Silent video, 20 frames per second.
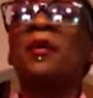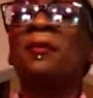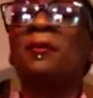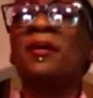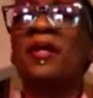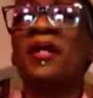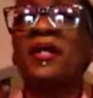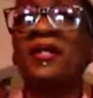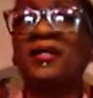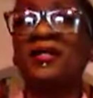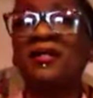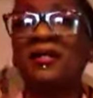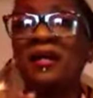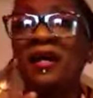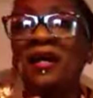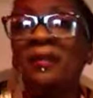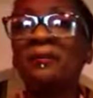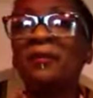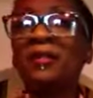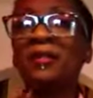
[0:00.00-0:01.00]
But
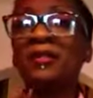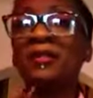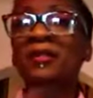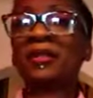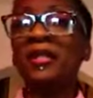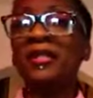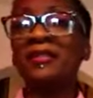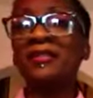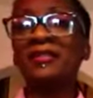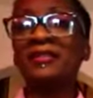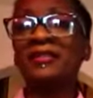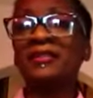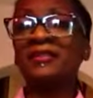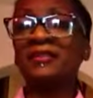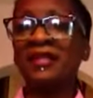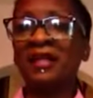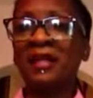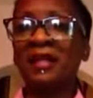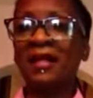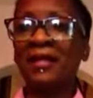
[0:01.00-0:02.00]
I'm going to lay it to the
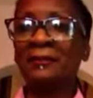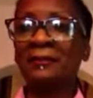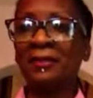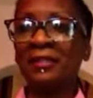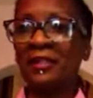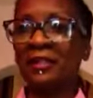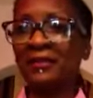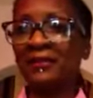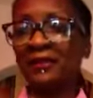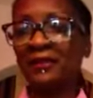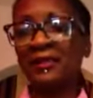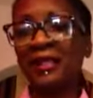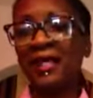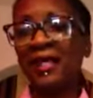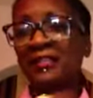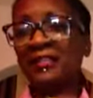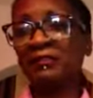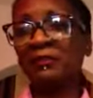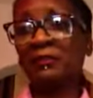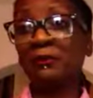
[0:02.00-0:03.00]
side because the
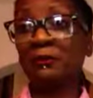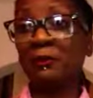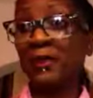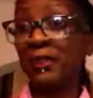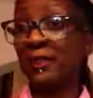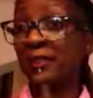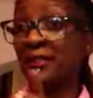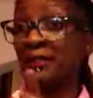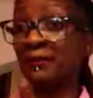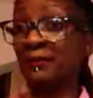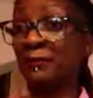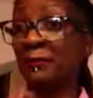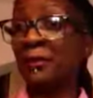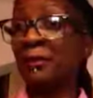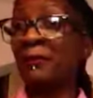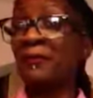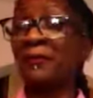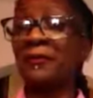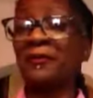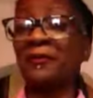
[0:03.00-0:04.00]
last three weeks,
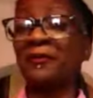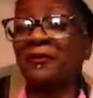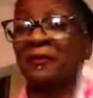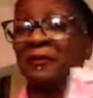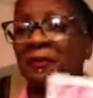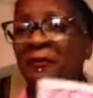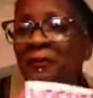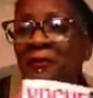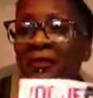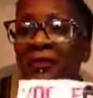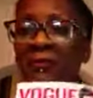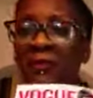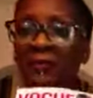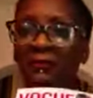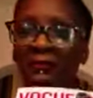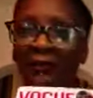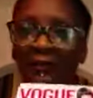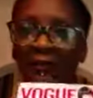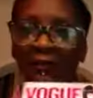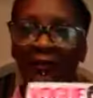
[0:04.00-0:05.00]
remember, I'm going to be
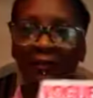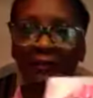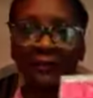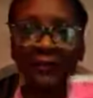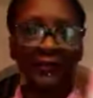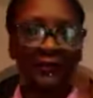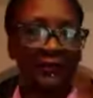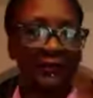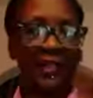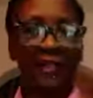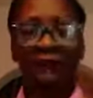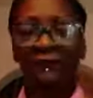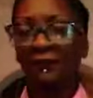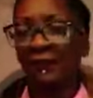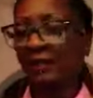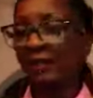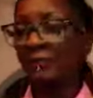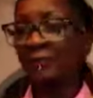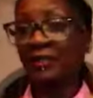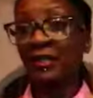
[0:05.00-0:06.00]
doing clothes and stuff.
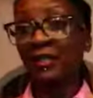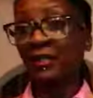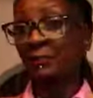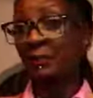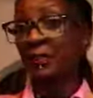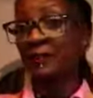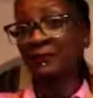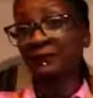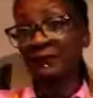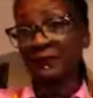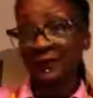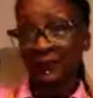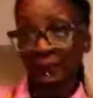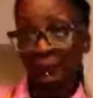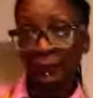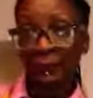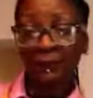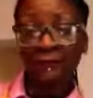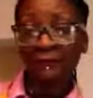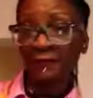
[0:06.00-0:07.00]
And I'm talking about some
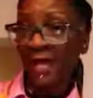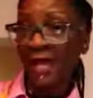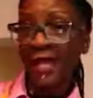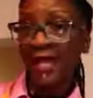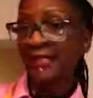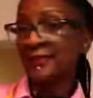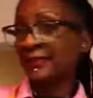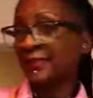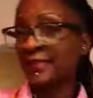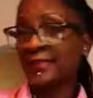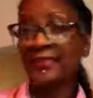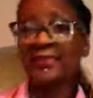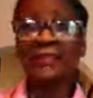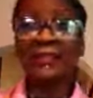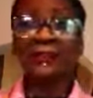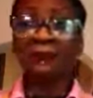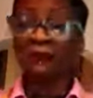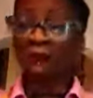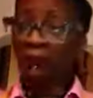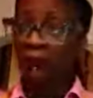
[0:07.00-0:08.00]
simple, fast,
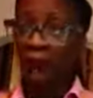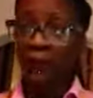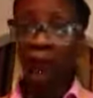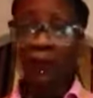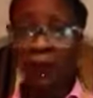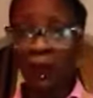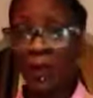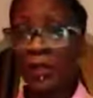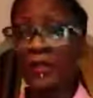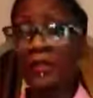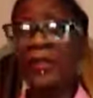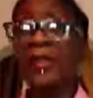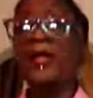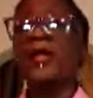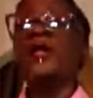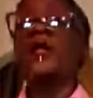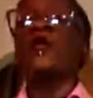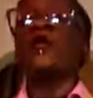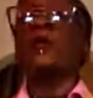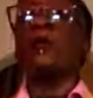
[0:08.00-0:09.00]
easy, throw it on,
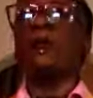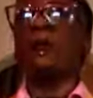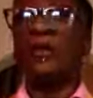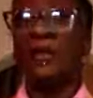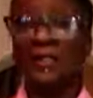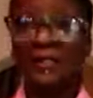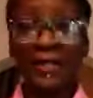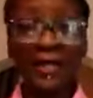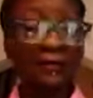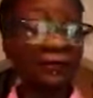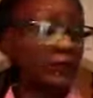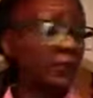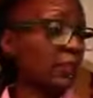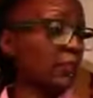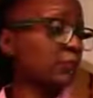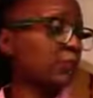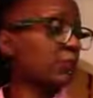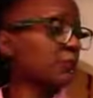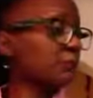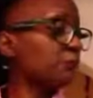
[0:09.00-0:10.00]
run out the house
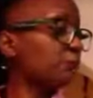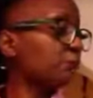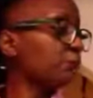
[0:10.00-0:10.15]
clothes.